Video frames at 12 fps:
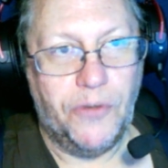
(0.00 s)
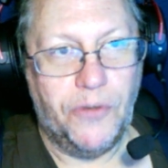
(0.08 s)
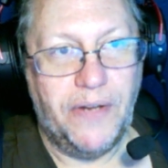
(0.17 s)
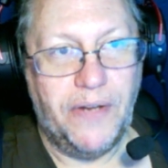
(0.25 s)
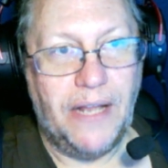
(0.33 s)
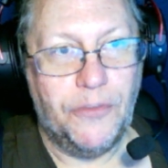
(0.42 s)
And
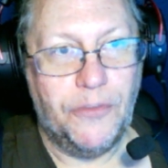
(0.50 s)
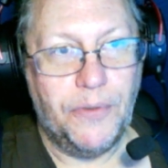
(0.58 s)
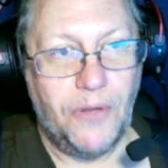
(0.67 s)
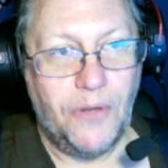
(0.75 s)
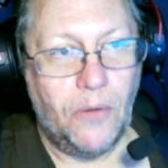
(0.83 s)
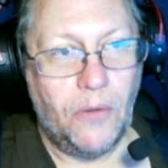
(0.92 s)
as a
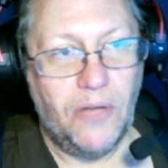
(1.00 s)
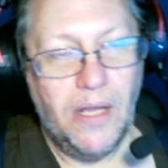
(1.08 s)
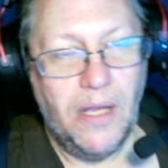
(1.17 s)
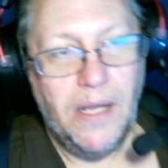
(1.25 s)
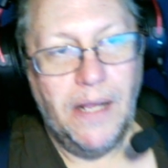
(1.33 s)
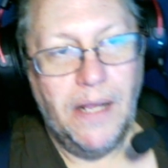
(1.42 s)
result,
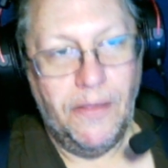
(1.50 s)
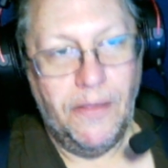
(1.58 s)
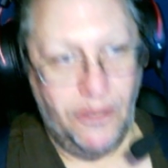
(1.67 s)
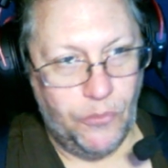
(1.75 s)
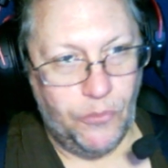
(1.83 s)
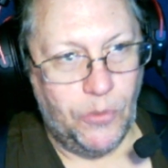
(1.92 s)

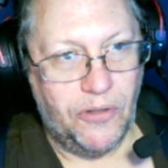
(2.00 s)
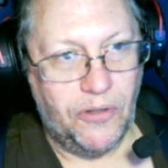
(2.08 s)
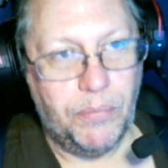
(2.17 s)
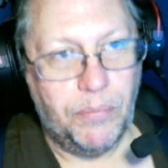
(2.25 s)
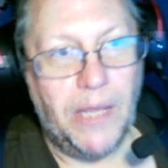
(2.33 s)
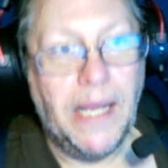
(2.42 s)
this will
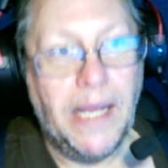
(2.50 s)
display.